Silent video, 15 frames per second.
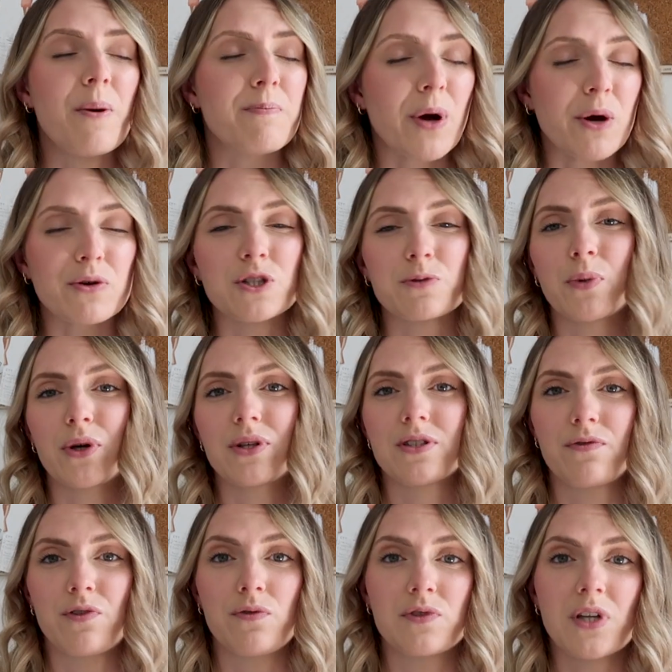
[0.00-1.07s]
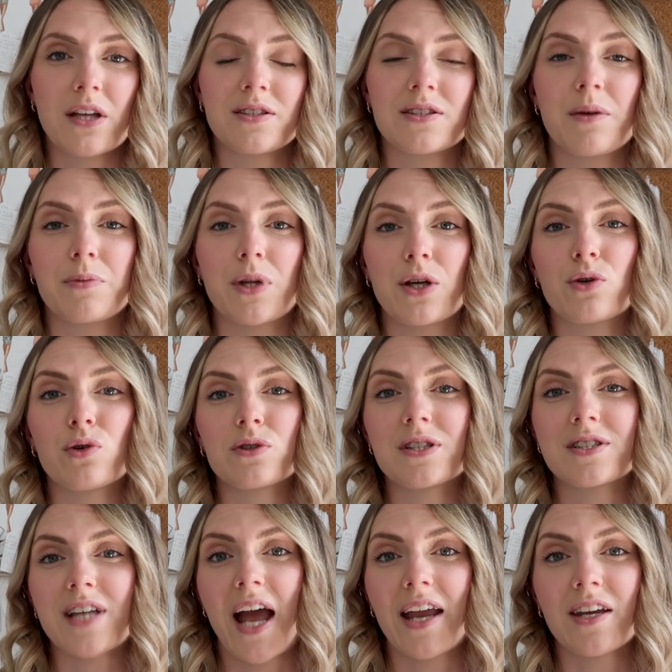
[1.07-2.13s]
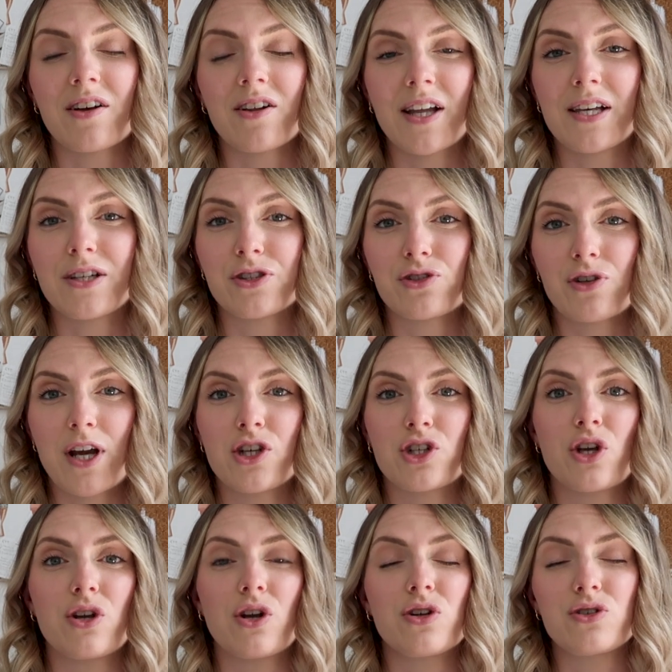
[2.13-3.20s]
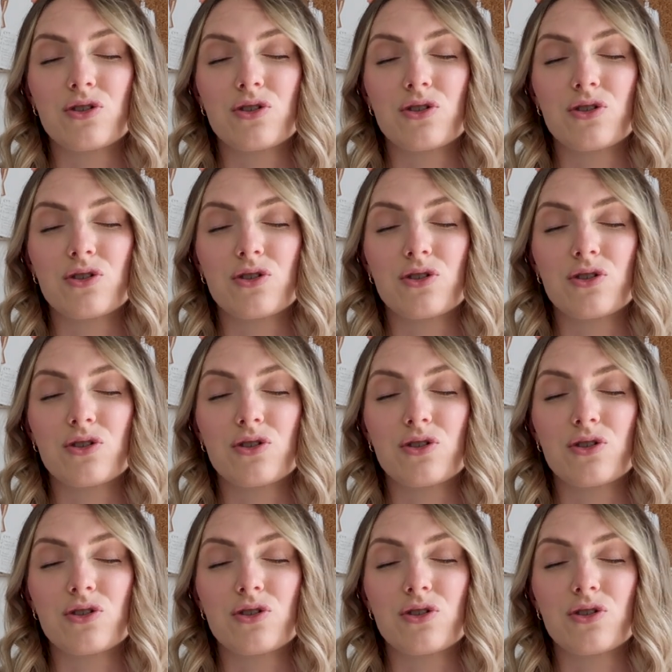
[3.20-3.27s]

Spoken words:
Bonus points if you've done something called a technical illustration.